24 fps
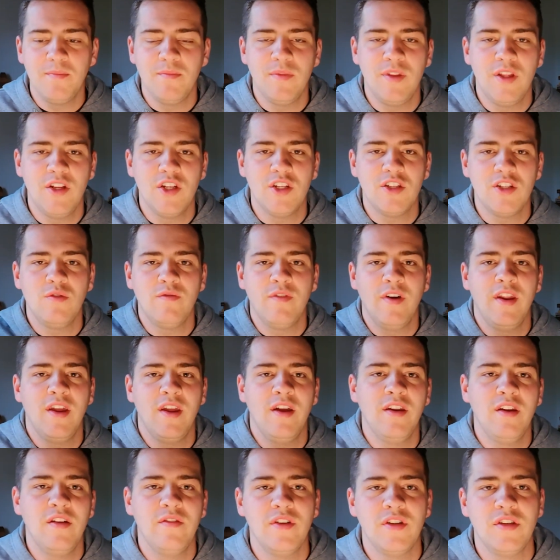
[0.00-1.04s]
They just look very
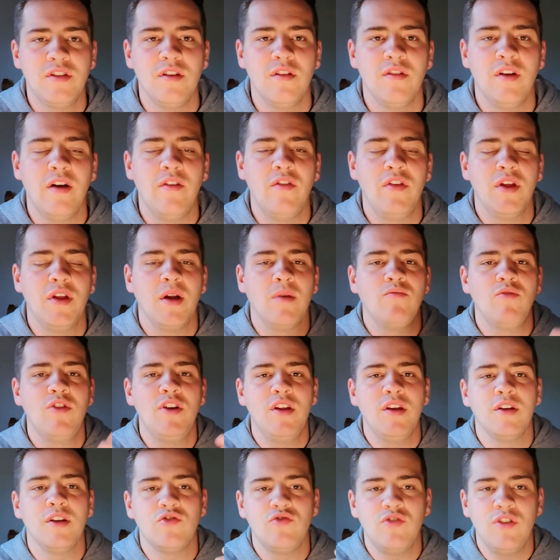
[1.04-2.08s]
innovative, and everything I'm
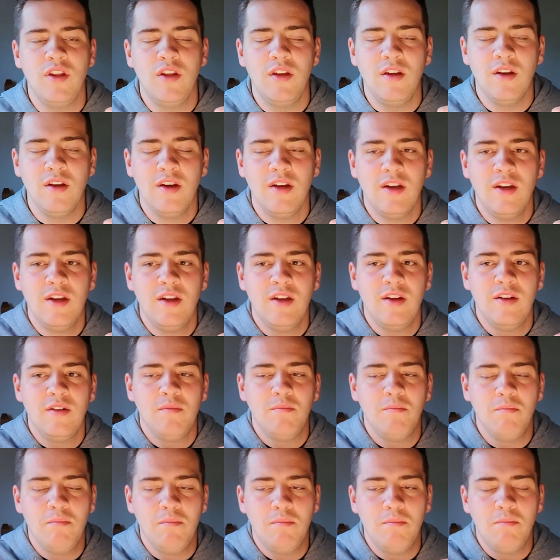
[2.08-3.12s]
reading is really
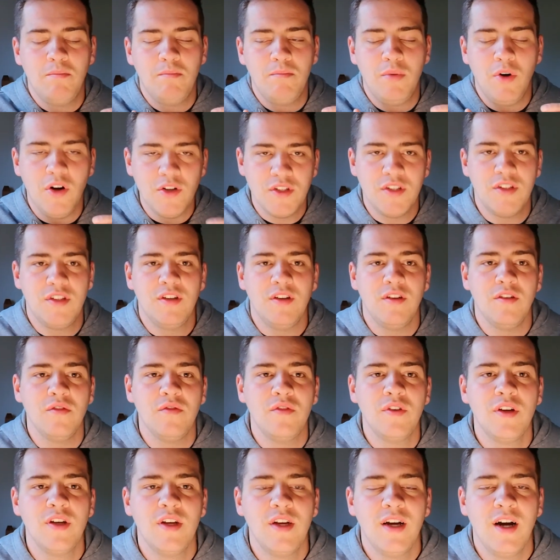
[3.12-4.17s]

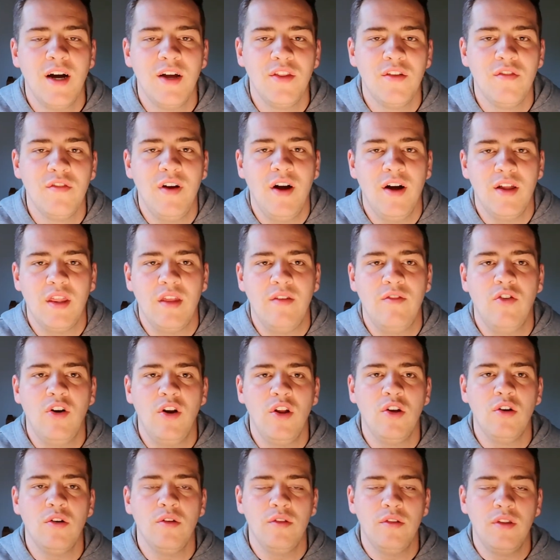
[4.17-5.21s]
positive. And the fact they've already
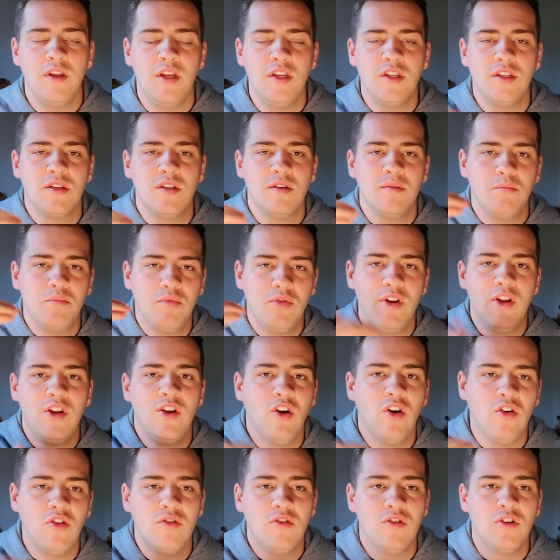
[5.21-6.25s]
got these
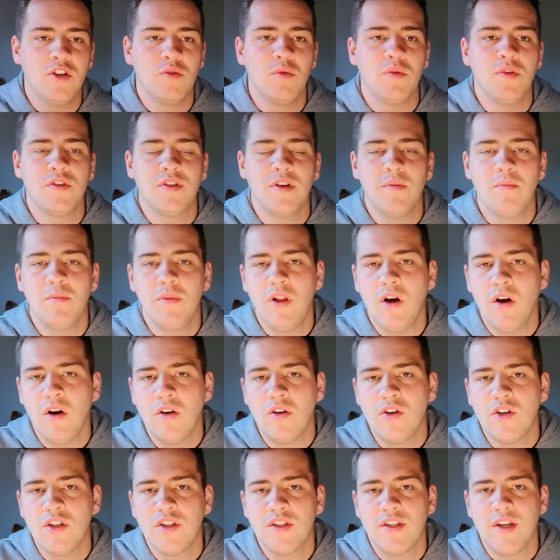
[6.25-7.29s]
pre-orders with some
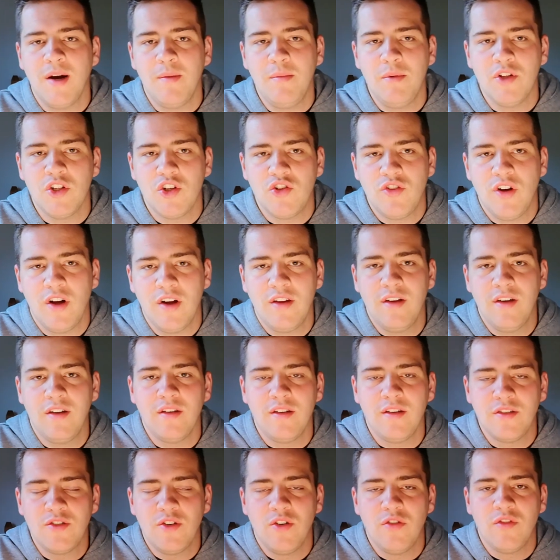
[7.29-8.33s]
large established trucking
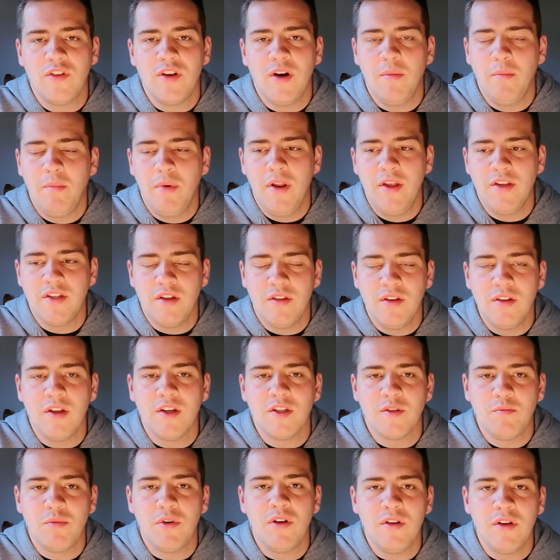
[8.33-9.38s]
sort of companies, I think that's
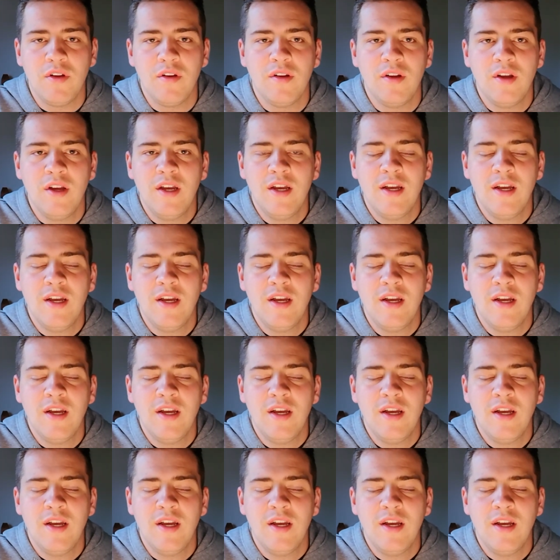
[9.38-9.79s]
brilliant.